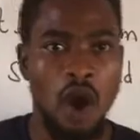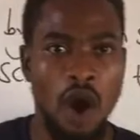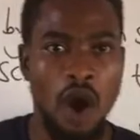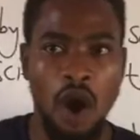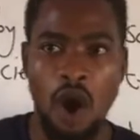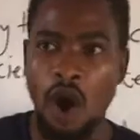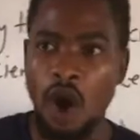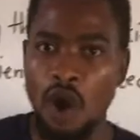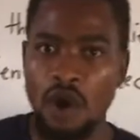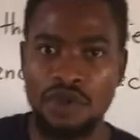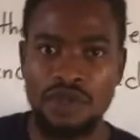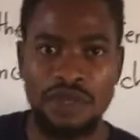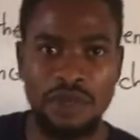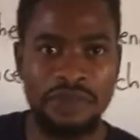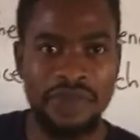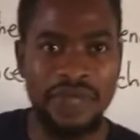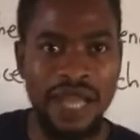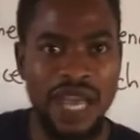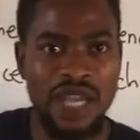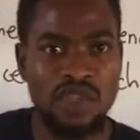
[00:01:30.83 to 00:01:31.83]
or
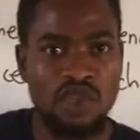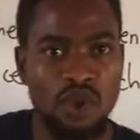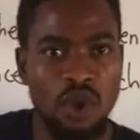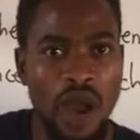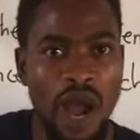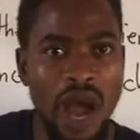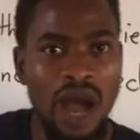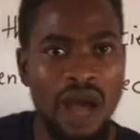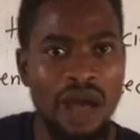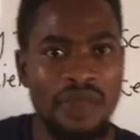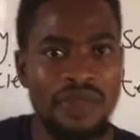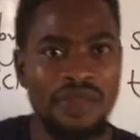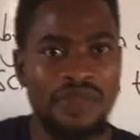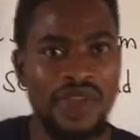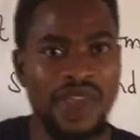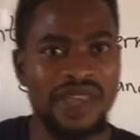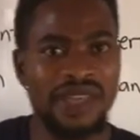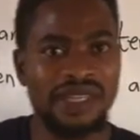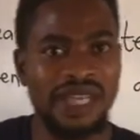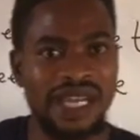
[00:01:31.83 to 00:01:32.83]
some natural
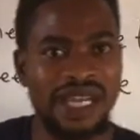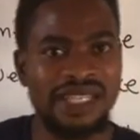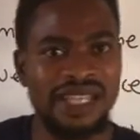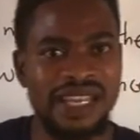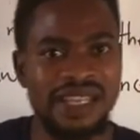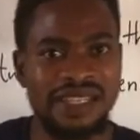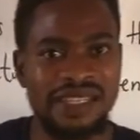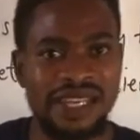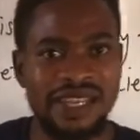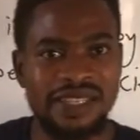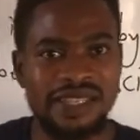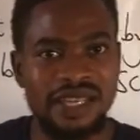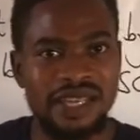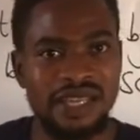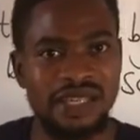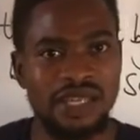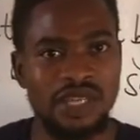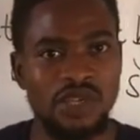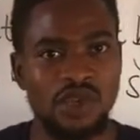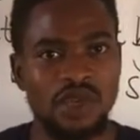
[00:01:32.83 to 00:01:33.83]
thing that exists
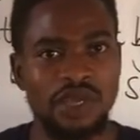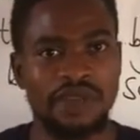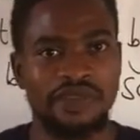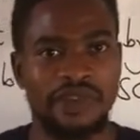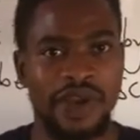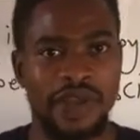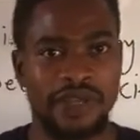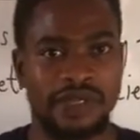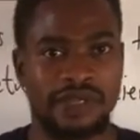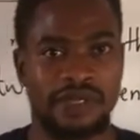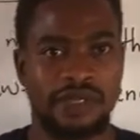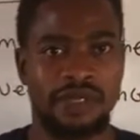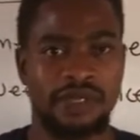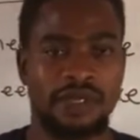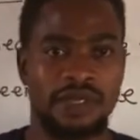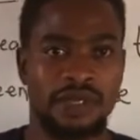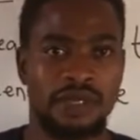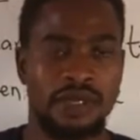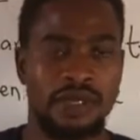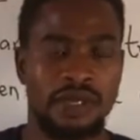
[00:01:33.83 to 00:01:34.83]
in the universe.